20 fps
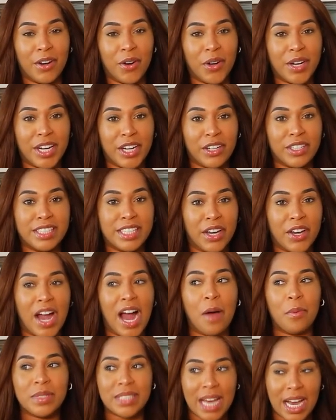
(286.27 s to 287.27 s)
on here and tell you.
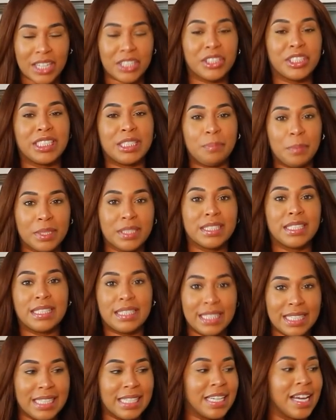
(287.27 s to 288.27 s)
I was actually spilling the
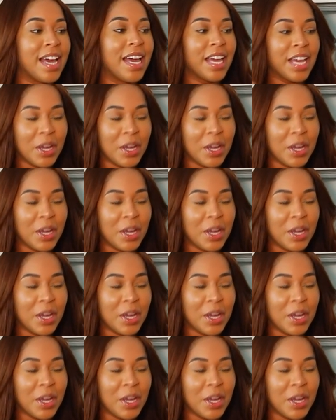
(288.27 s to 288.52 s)
tea.